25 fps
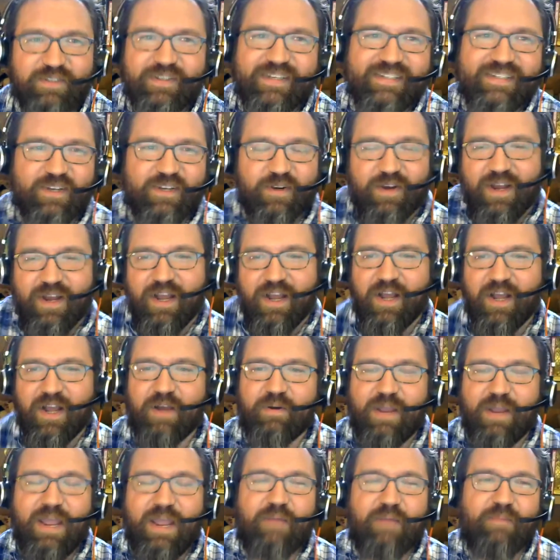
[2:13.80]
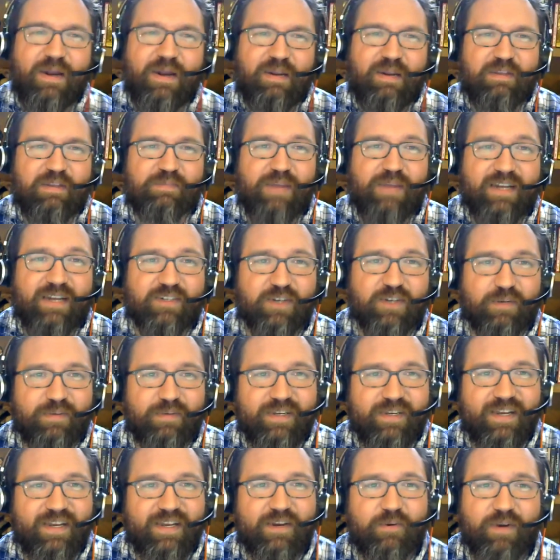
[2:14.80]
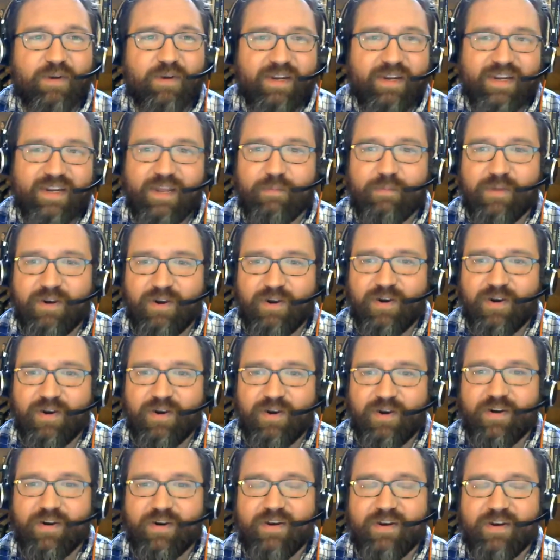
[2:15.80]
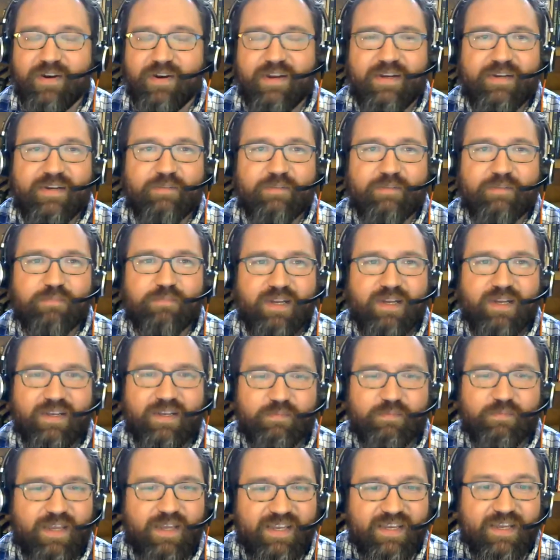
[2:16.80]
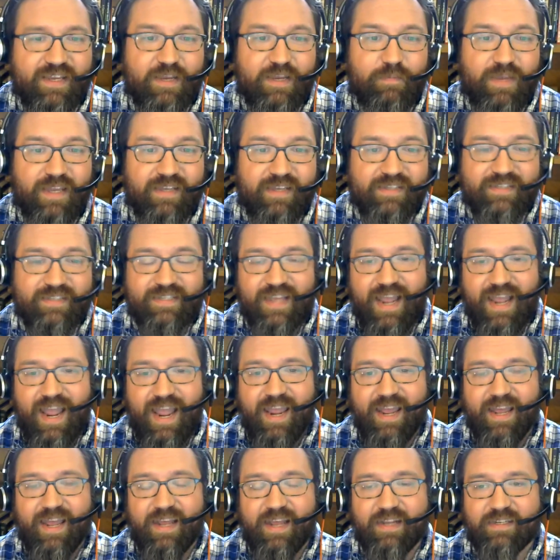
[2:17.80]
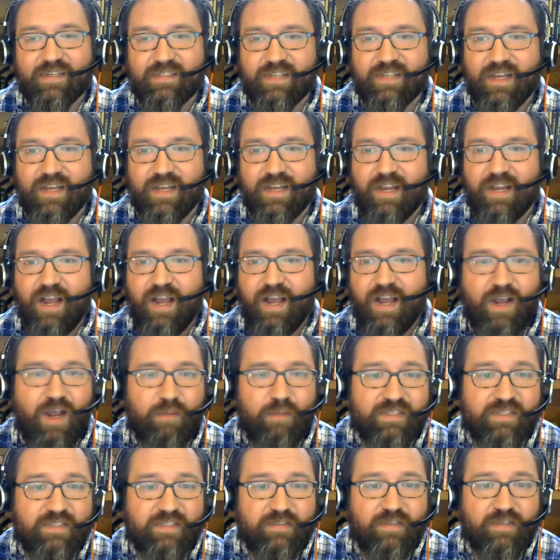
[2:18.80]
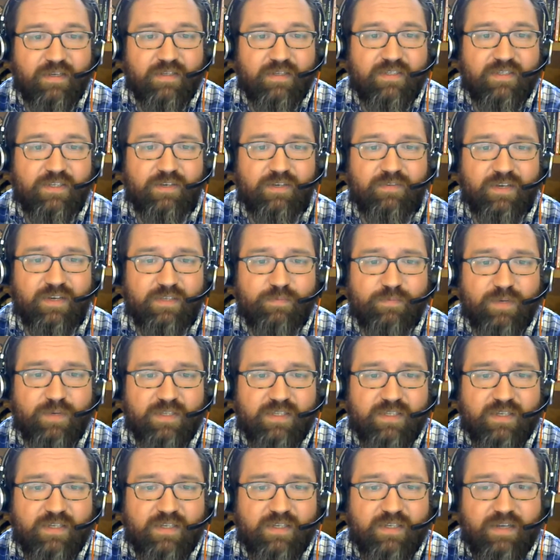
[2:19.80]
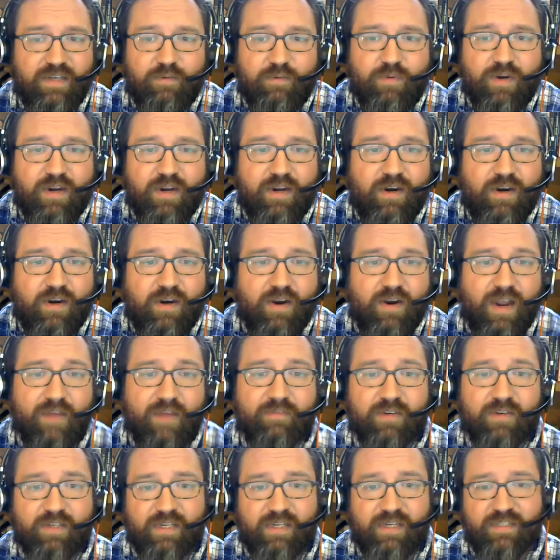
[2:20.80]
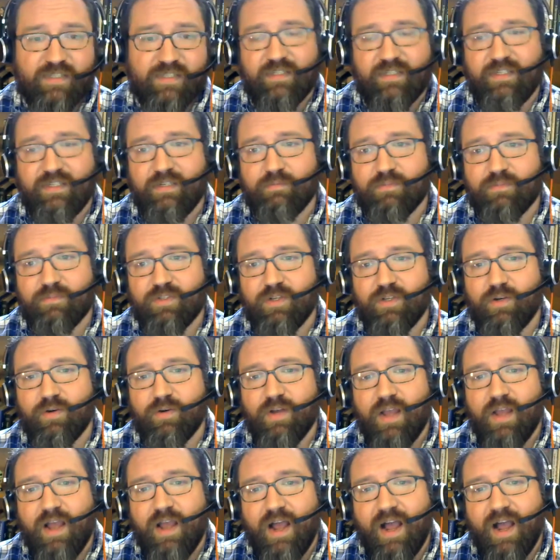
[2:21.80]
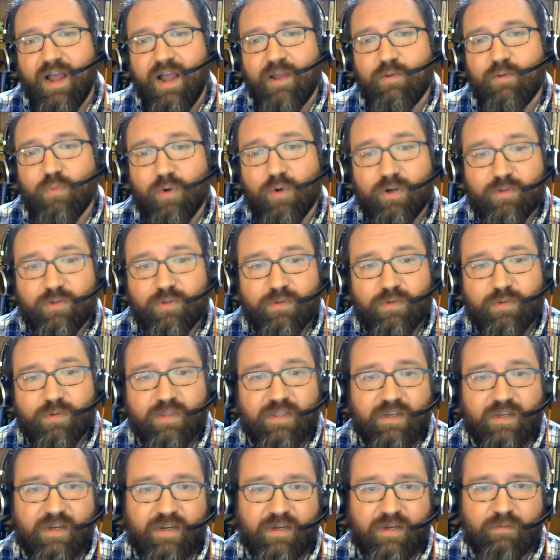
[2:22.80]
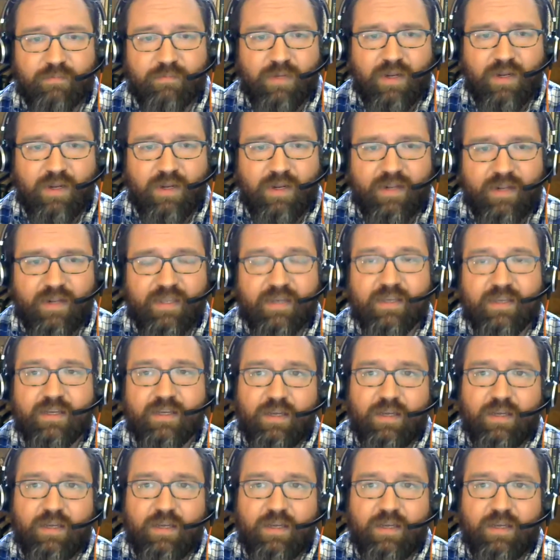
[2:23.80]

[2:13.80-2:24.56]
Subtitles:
So yeah, my name is Matt Derby. I work at M&R. He, him, his, and I'm a senior vice president. I work on our advertising team. So I worked with, I think,